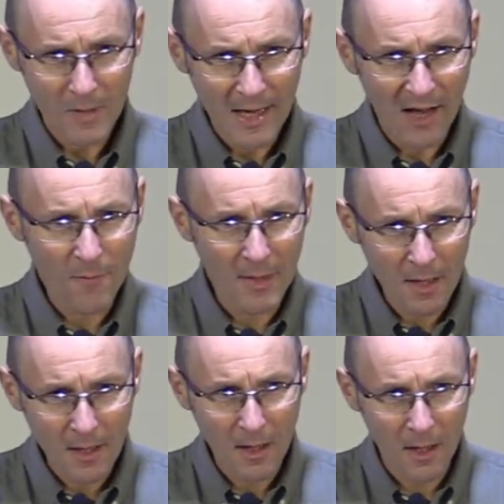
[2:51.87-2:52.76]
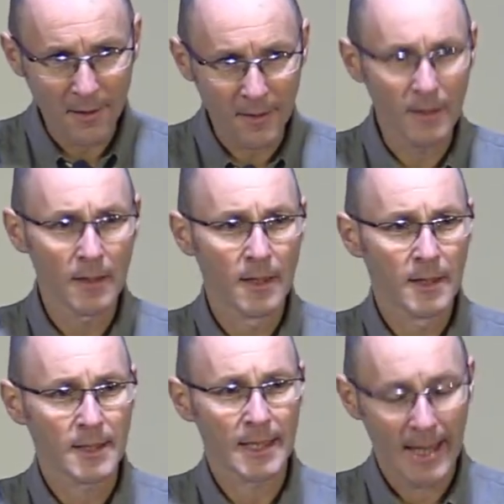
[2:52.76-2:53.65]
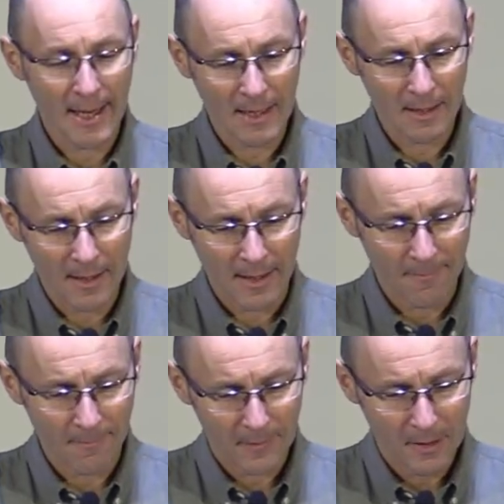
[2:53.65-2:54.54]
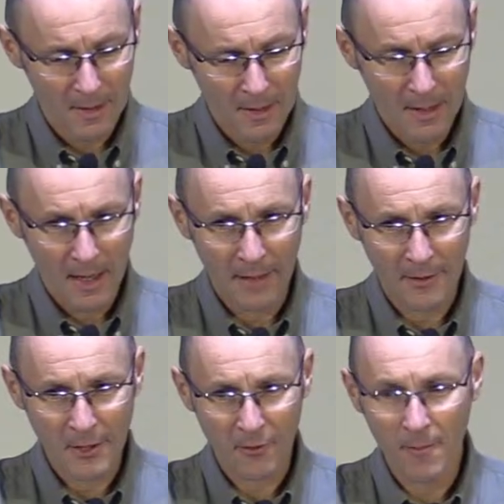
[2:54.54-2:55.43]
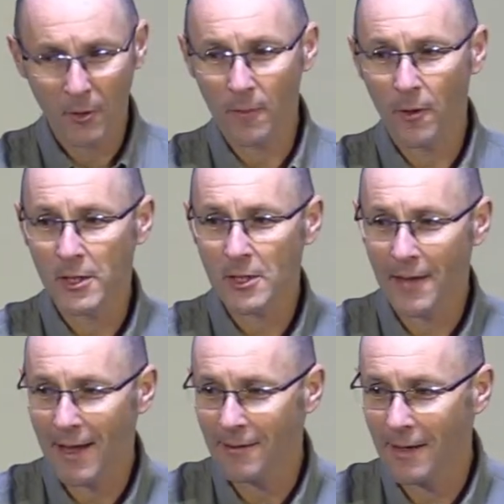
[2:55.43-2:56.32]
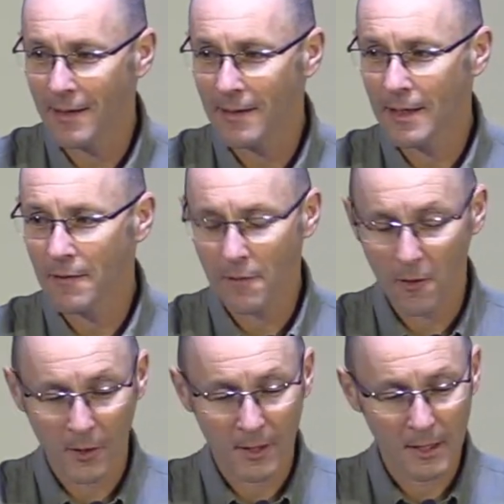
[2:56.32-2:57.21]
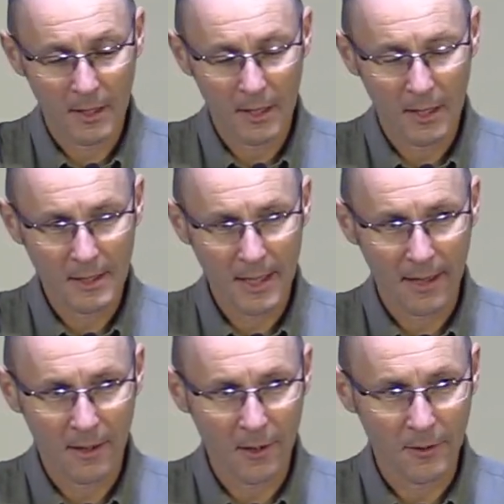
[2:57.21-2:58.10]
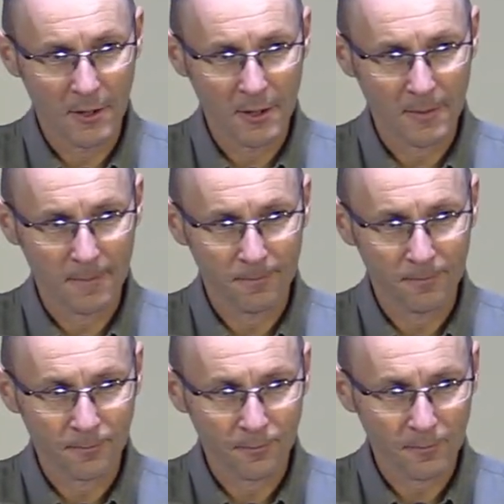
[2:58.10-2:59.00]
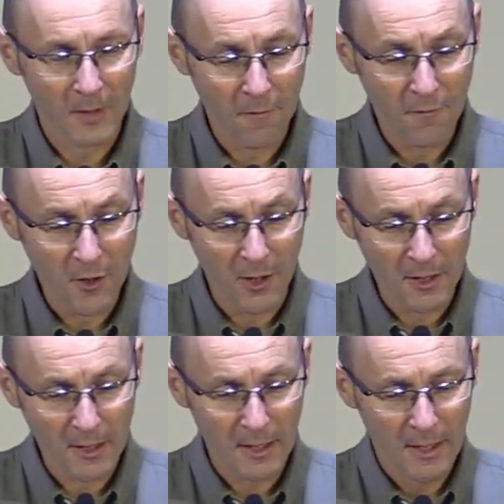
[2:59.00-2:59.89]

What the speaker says: have begun to get clear. And there's three bullet points on the outline if you want to take notes. The first